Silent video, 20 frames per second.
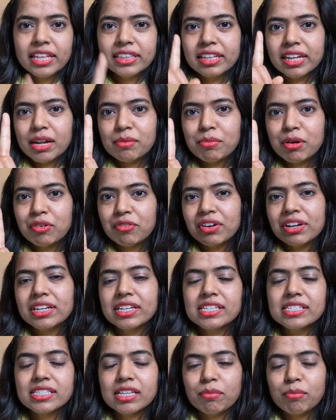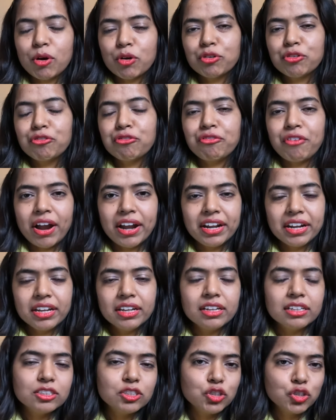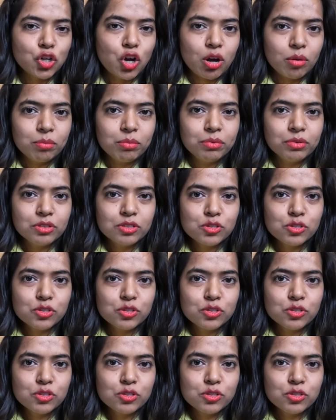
The number one is about finding a job.